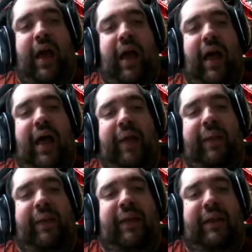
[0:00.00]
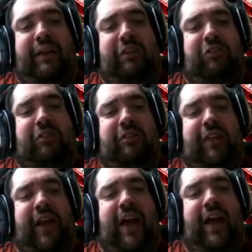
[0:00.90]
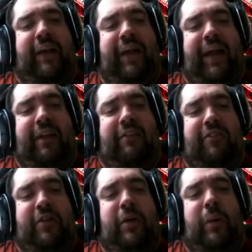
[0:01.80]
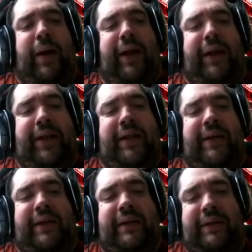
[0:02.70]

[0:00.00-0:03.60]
I think he's just a guy that has no idea